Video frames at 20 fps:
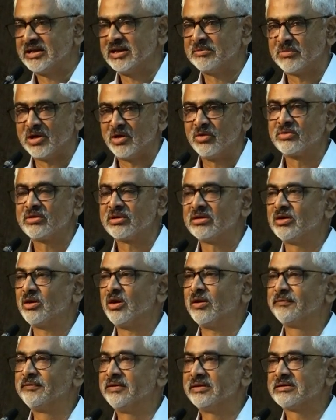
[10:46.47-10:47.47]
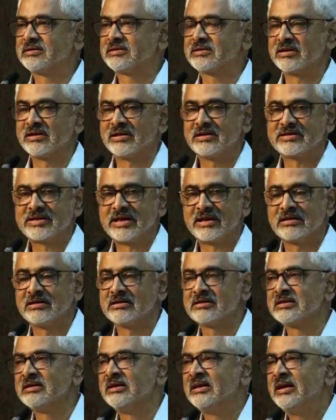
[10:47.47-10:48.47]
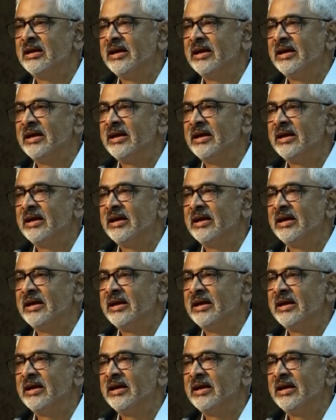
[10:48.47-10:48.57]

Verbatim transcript: came out of its uh, shackles